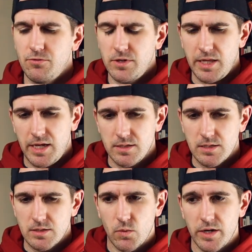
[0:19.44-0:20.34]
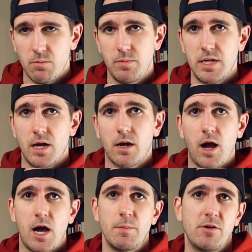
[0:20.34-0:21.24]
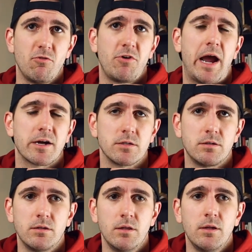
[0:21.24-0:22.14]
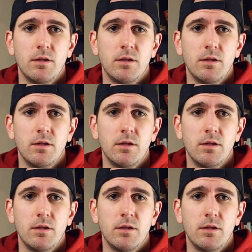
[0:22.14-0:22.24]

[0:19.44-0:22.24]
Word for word: for this is going to be a common fractal